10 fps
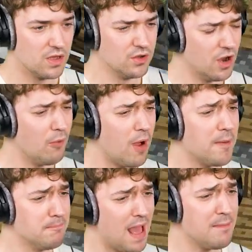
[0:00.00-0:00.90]
You know
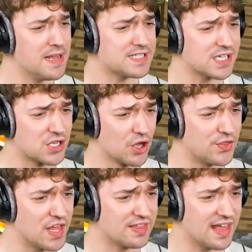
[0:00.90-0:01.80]
what? Maybe it's a
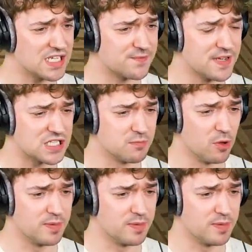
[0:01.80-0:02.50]
good thing that it's visible